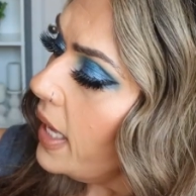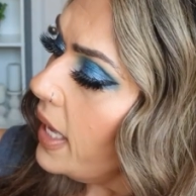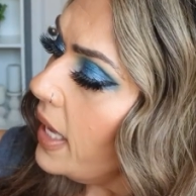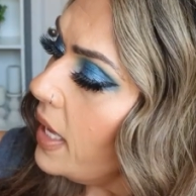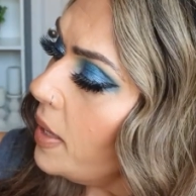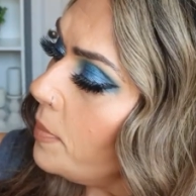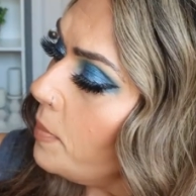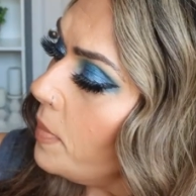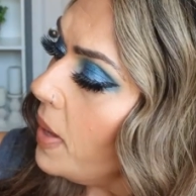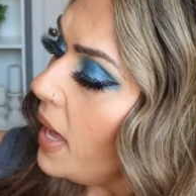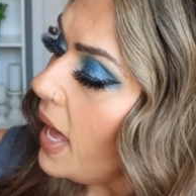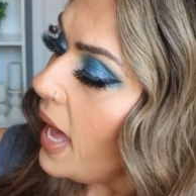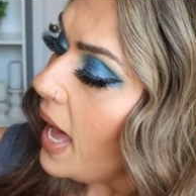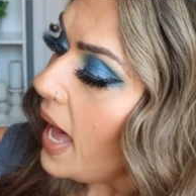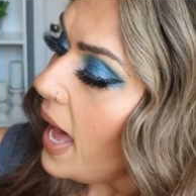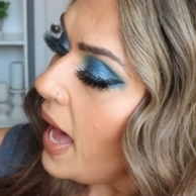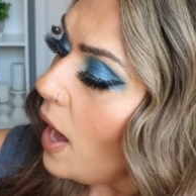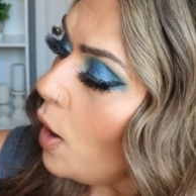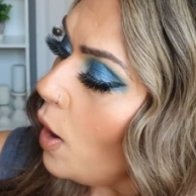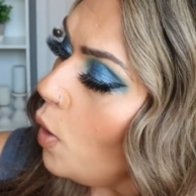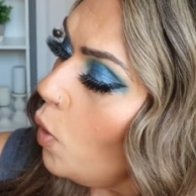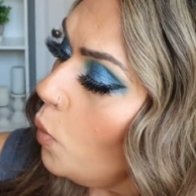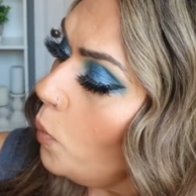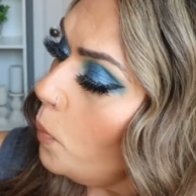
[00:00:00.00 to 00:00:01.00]

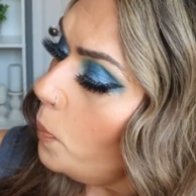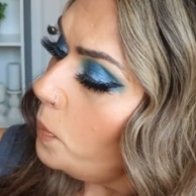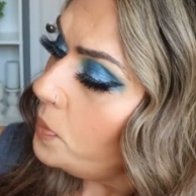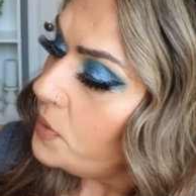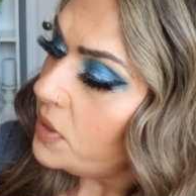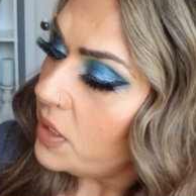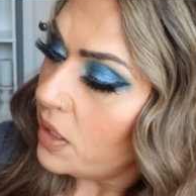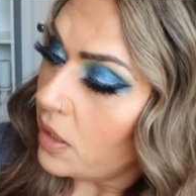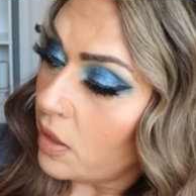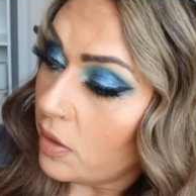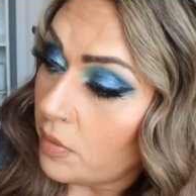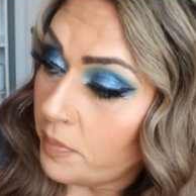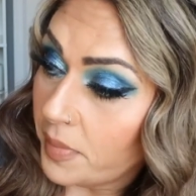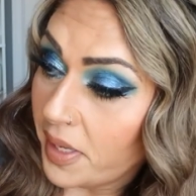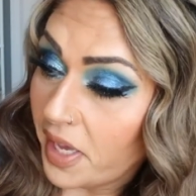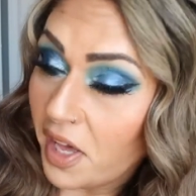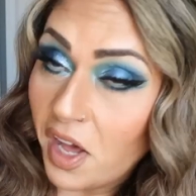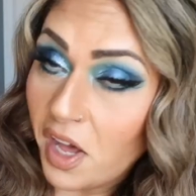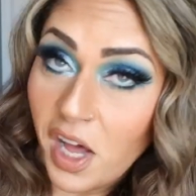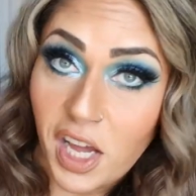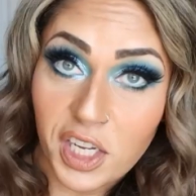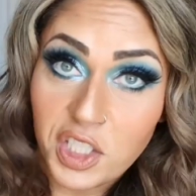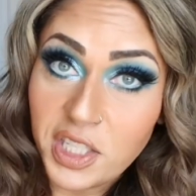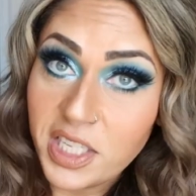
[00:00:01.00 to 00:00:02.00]
Imhaupt, oh my
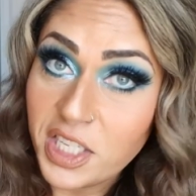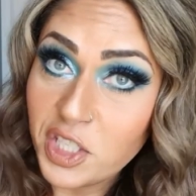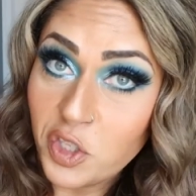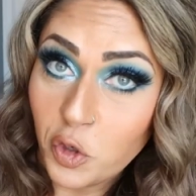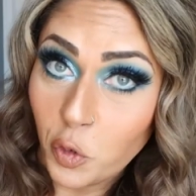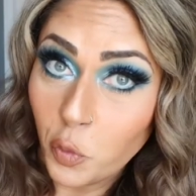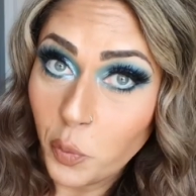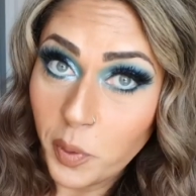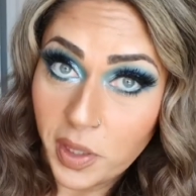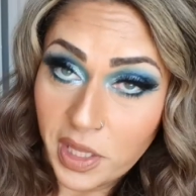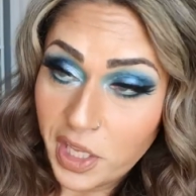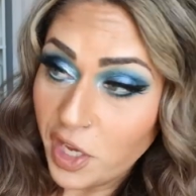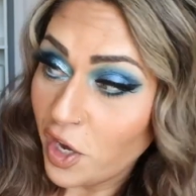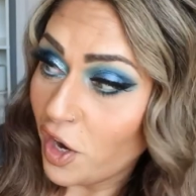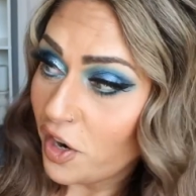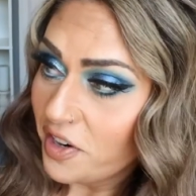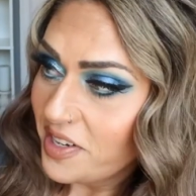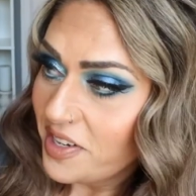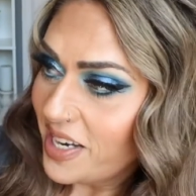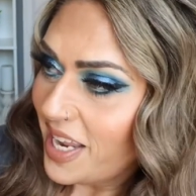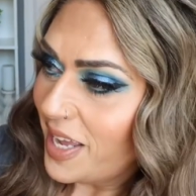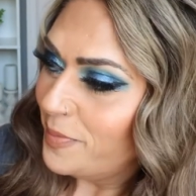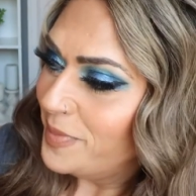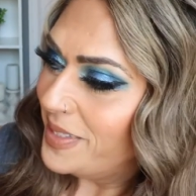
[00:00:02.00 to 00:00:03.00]
gosh, these are really
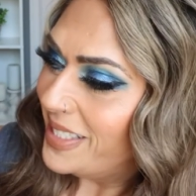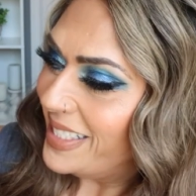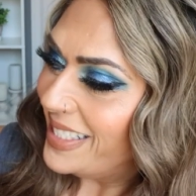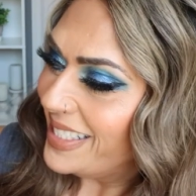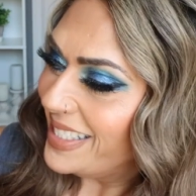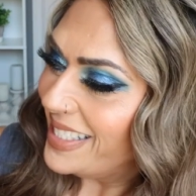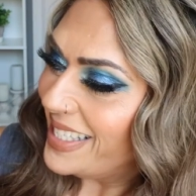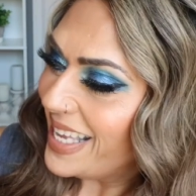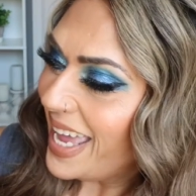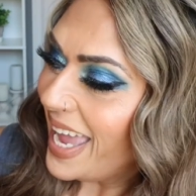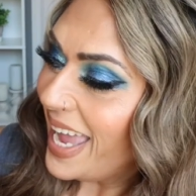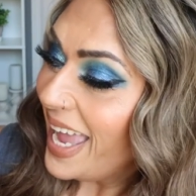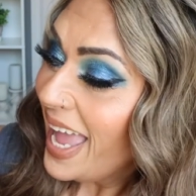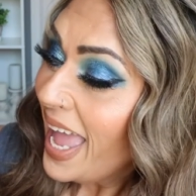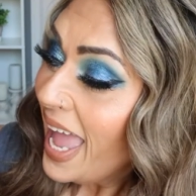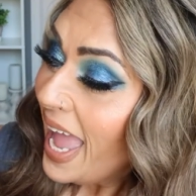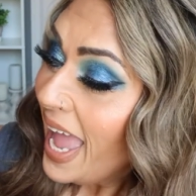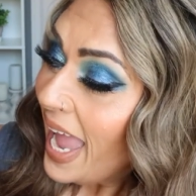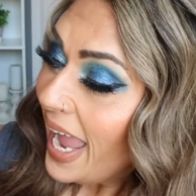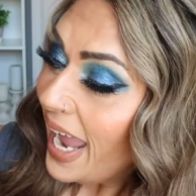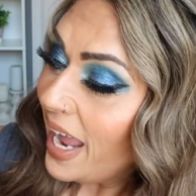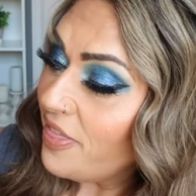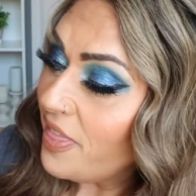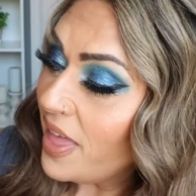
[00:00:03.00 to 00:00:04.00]
hard names to say,
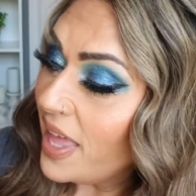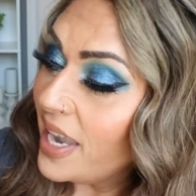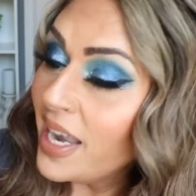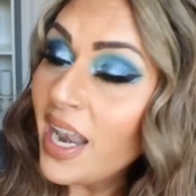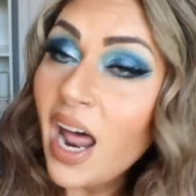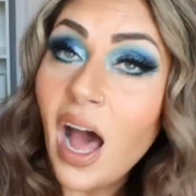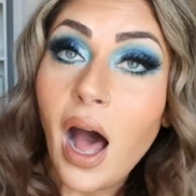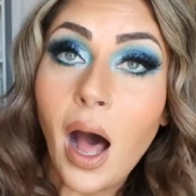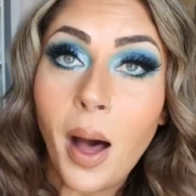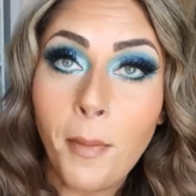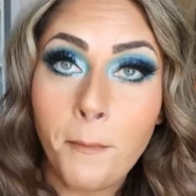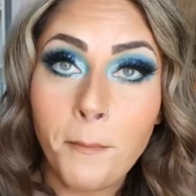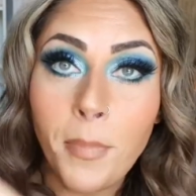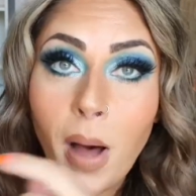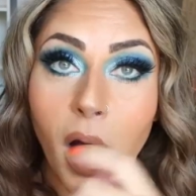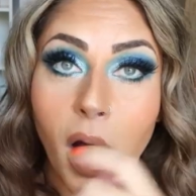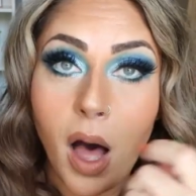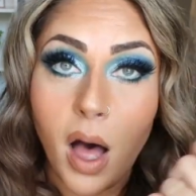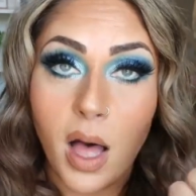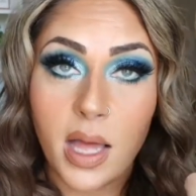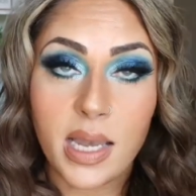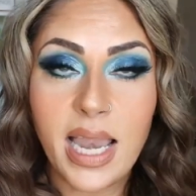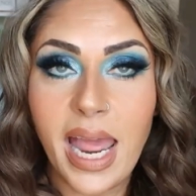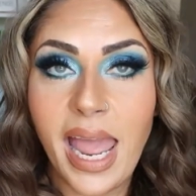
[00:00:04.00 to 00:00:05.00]
and then
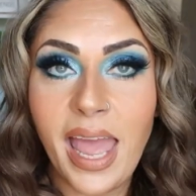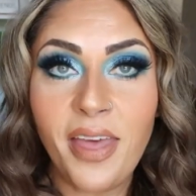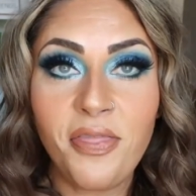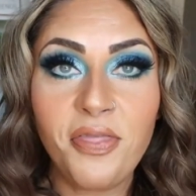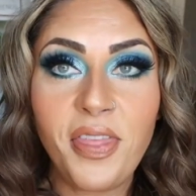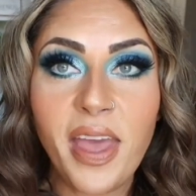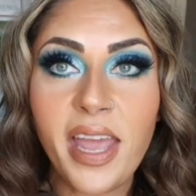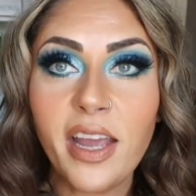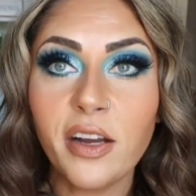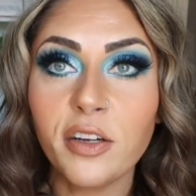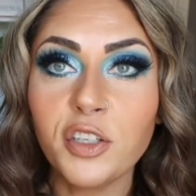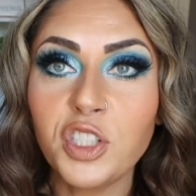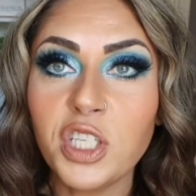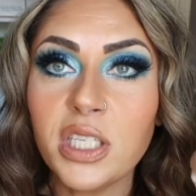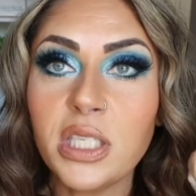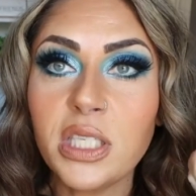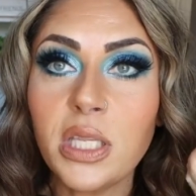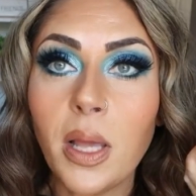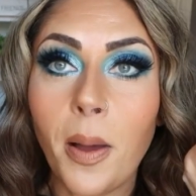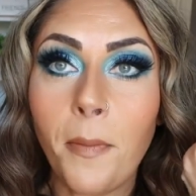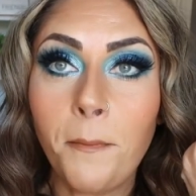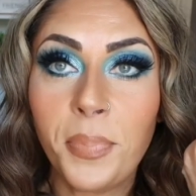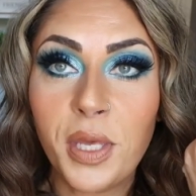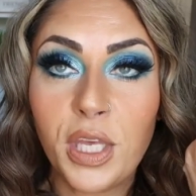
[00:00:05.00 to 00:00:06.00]
Aman, and they are
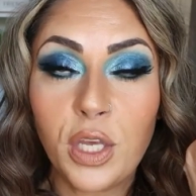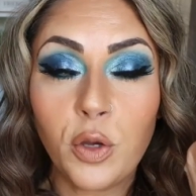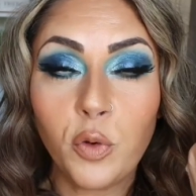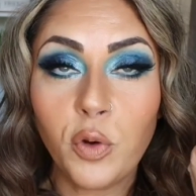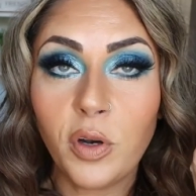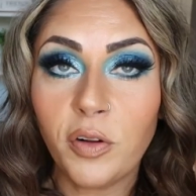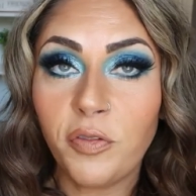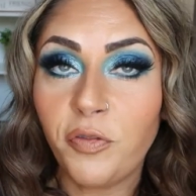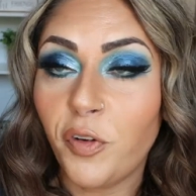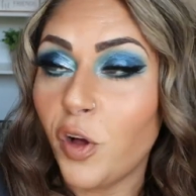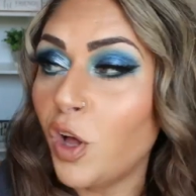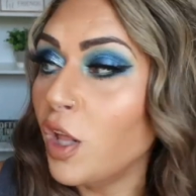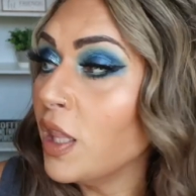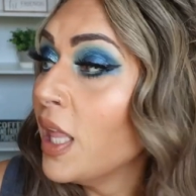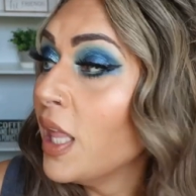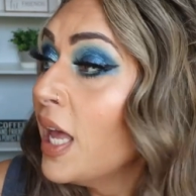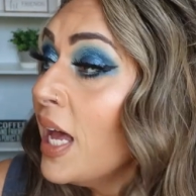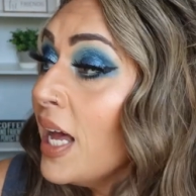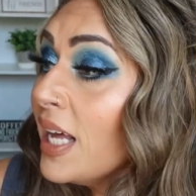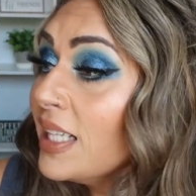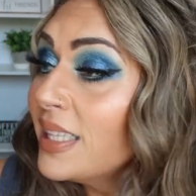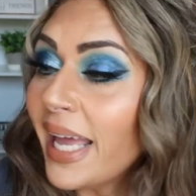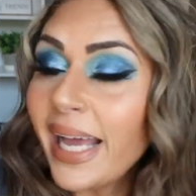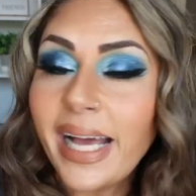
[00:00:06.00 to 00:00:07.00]
just beautiful.
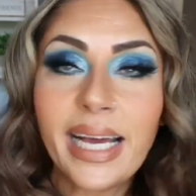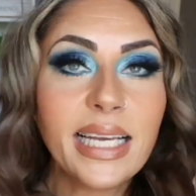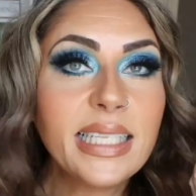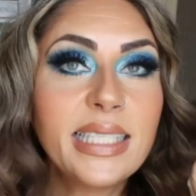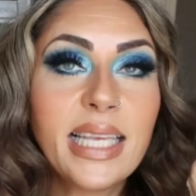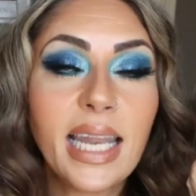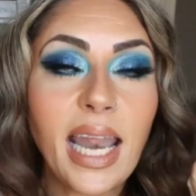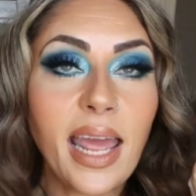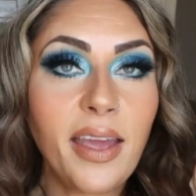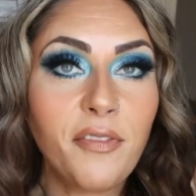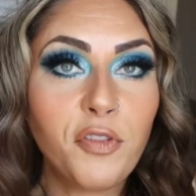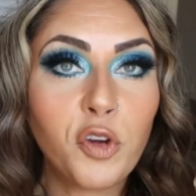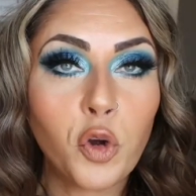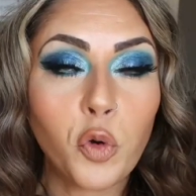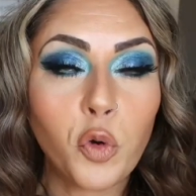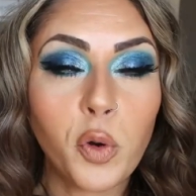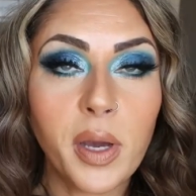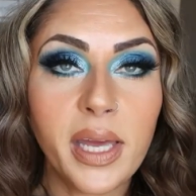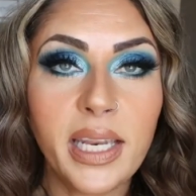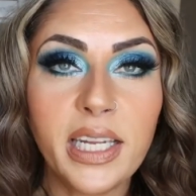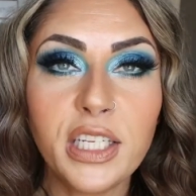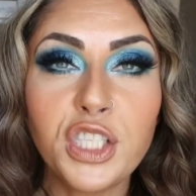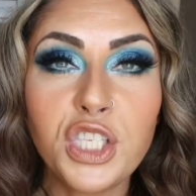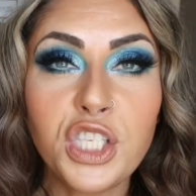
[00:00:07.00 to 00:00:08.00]
Like I said, I've
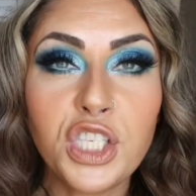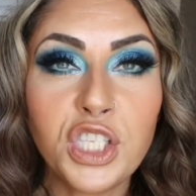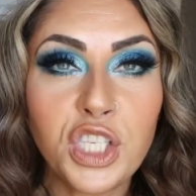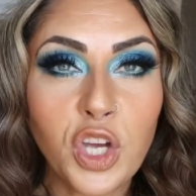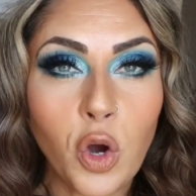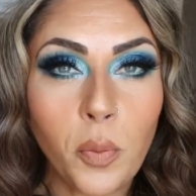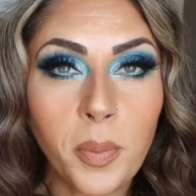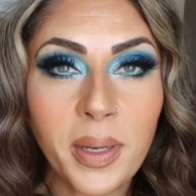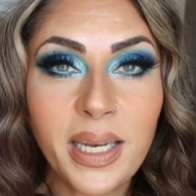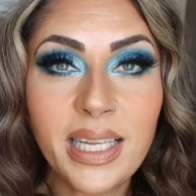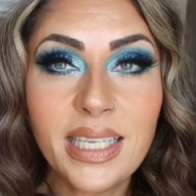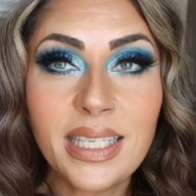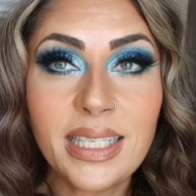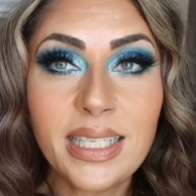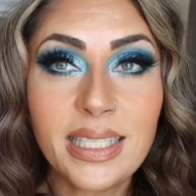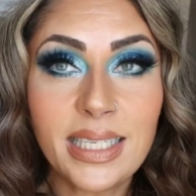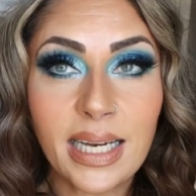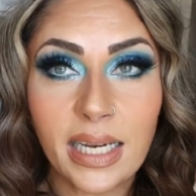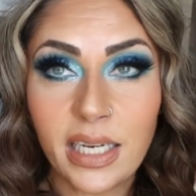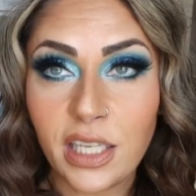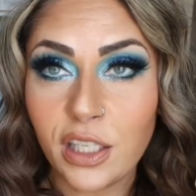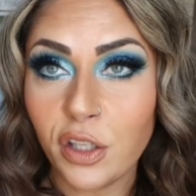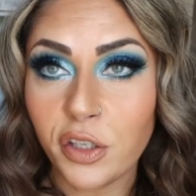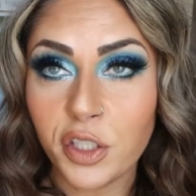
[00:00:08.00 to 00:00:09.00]
created so many
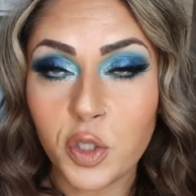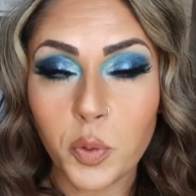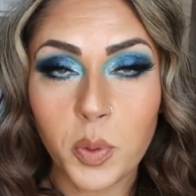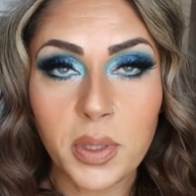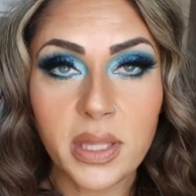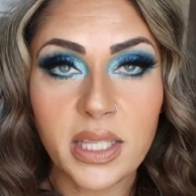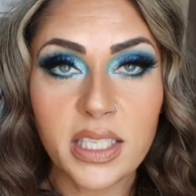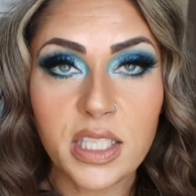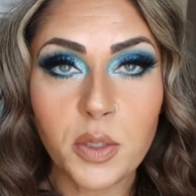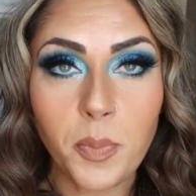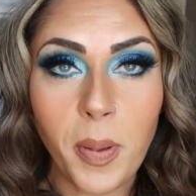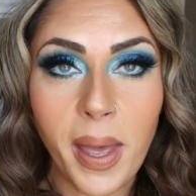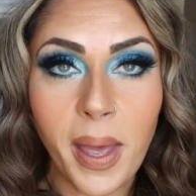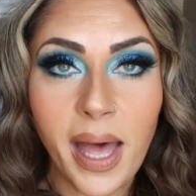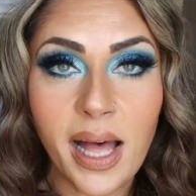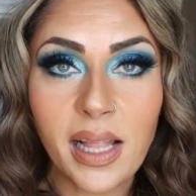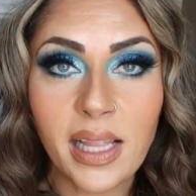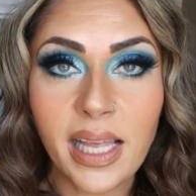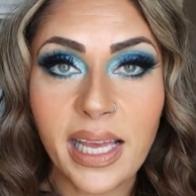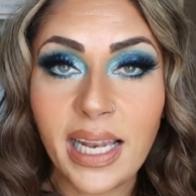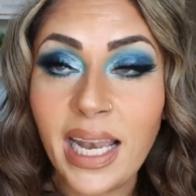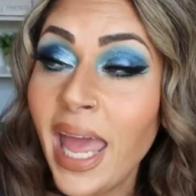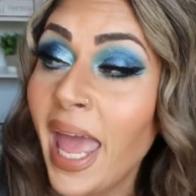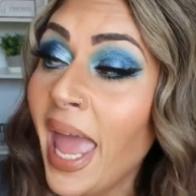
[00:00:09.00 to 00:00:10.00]
stunning looks with this
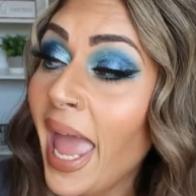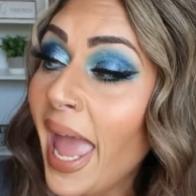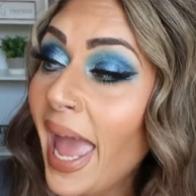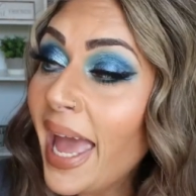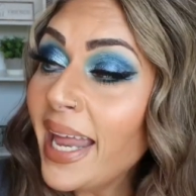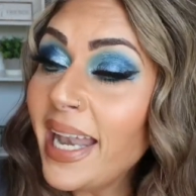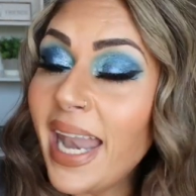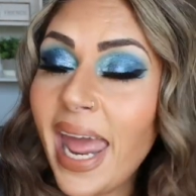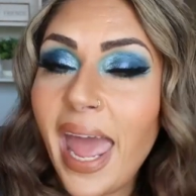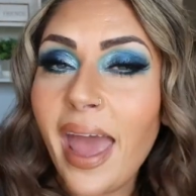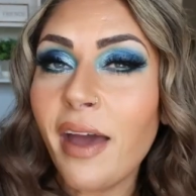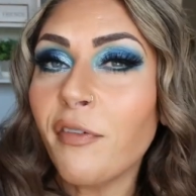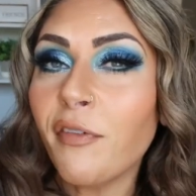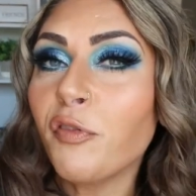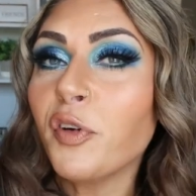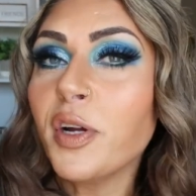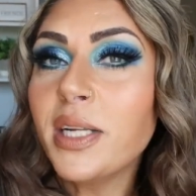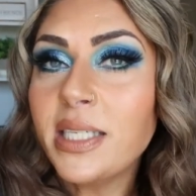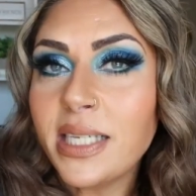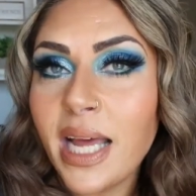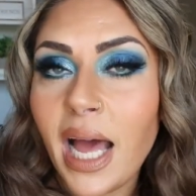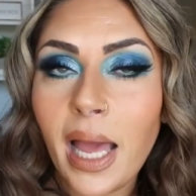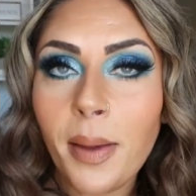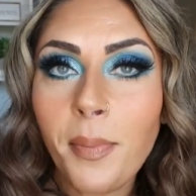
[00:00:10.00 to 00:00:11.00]
palette, and
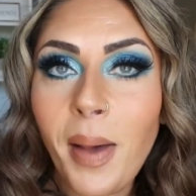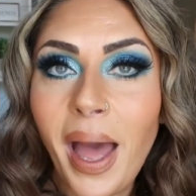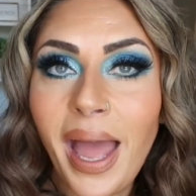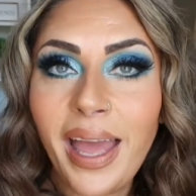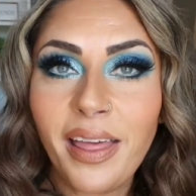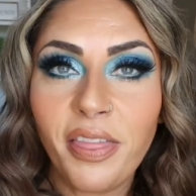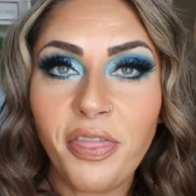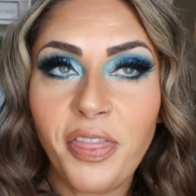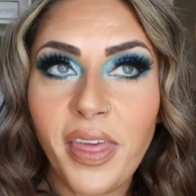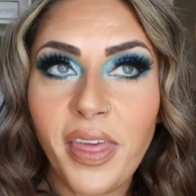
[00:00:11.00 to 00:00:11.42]
every time I